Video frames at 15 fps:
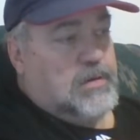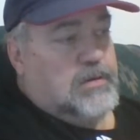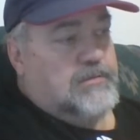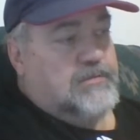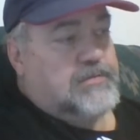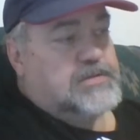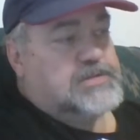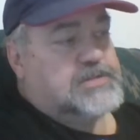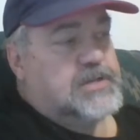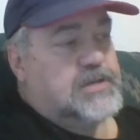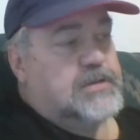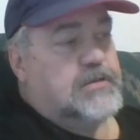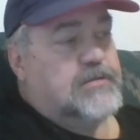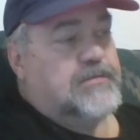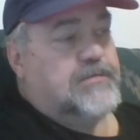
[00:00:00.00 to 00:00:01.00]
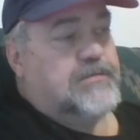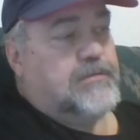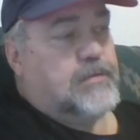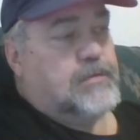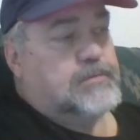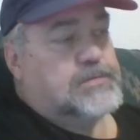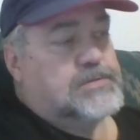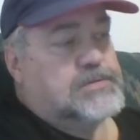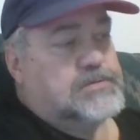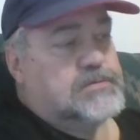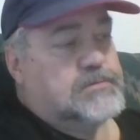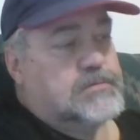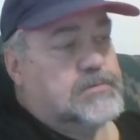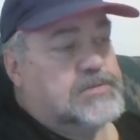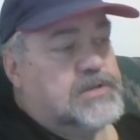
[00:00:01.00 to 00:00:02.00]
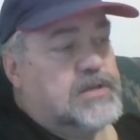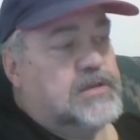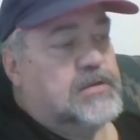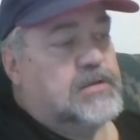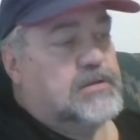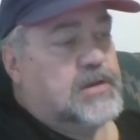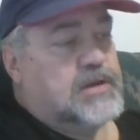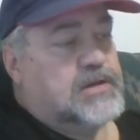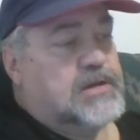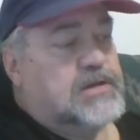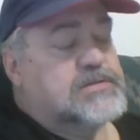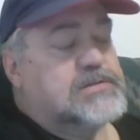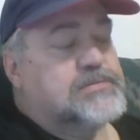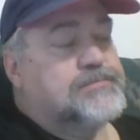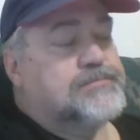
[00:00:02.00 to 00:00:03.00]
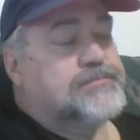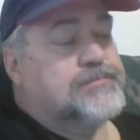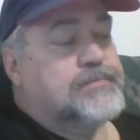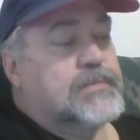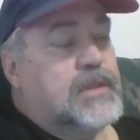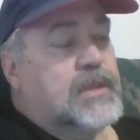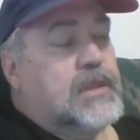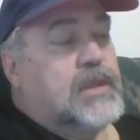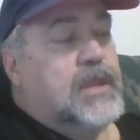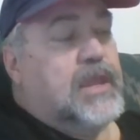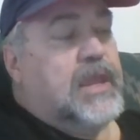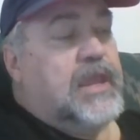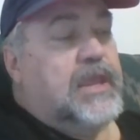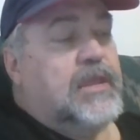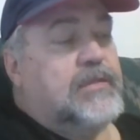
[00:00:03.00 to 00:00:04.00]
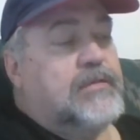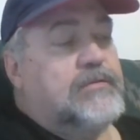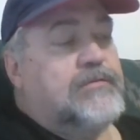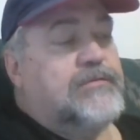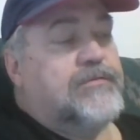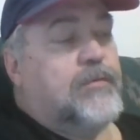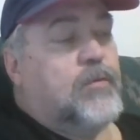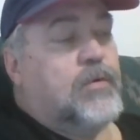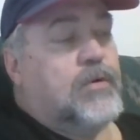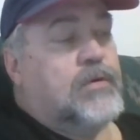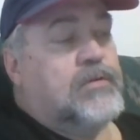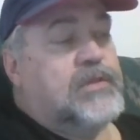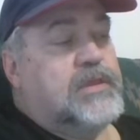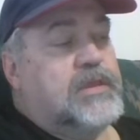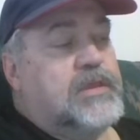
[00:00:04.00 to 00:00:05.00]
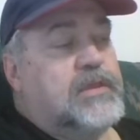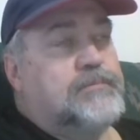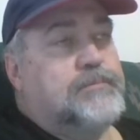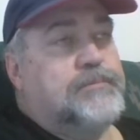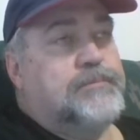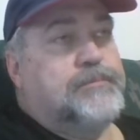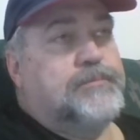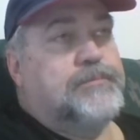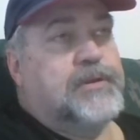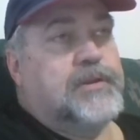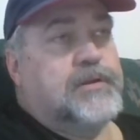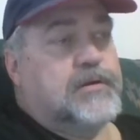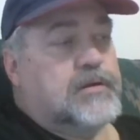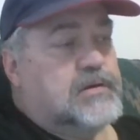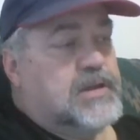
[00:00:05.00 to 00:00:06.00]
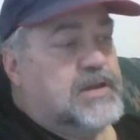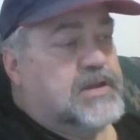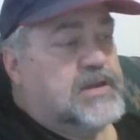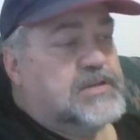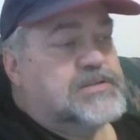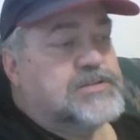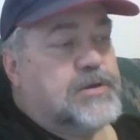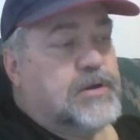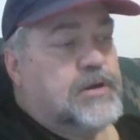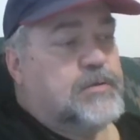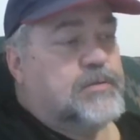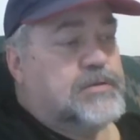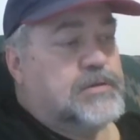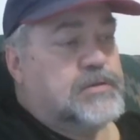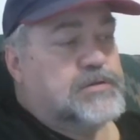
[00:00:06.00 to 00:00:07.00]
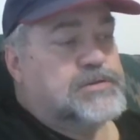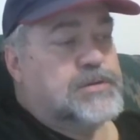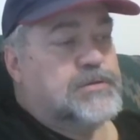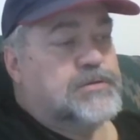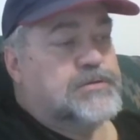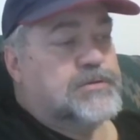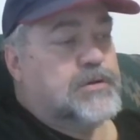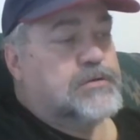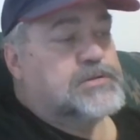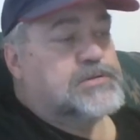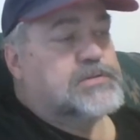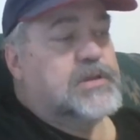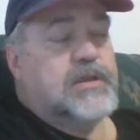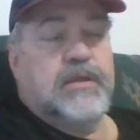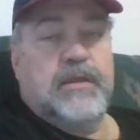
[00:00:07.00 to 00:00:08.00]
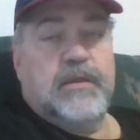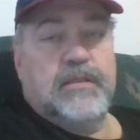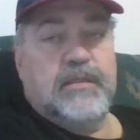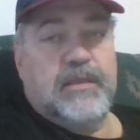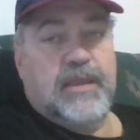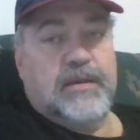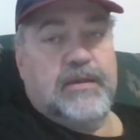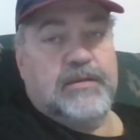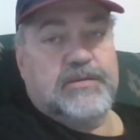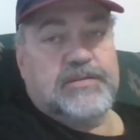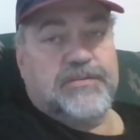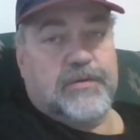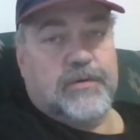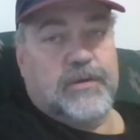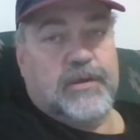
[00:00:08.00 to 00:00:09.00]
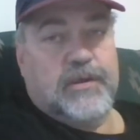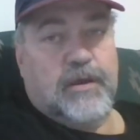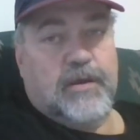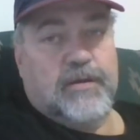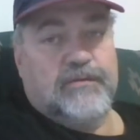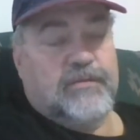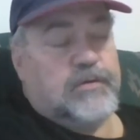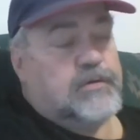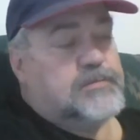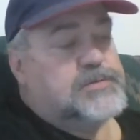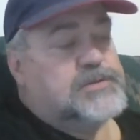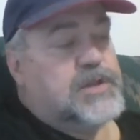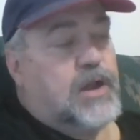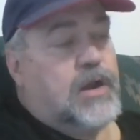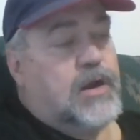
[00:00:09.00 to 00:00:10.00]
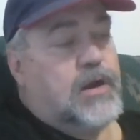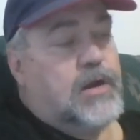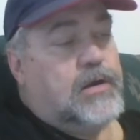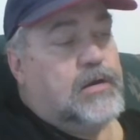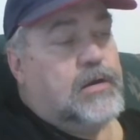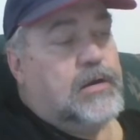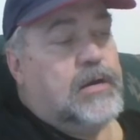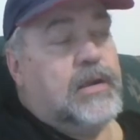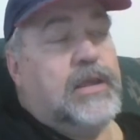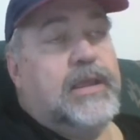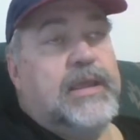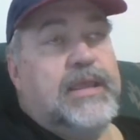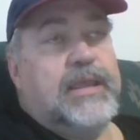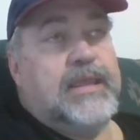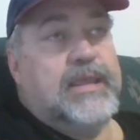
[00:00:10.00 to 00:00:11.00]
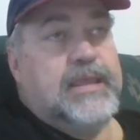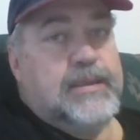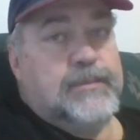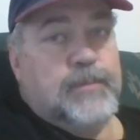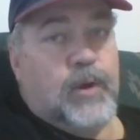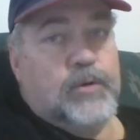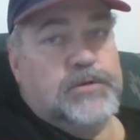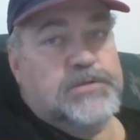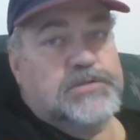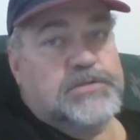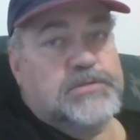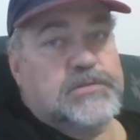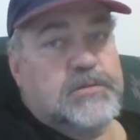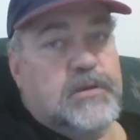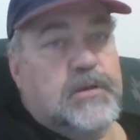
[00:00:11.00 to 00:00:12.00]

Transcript: for the singular forms, singular endings. And for the plural endings, starting with nosotros, the endings for ER verbs are imos,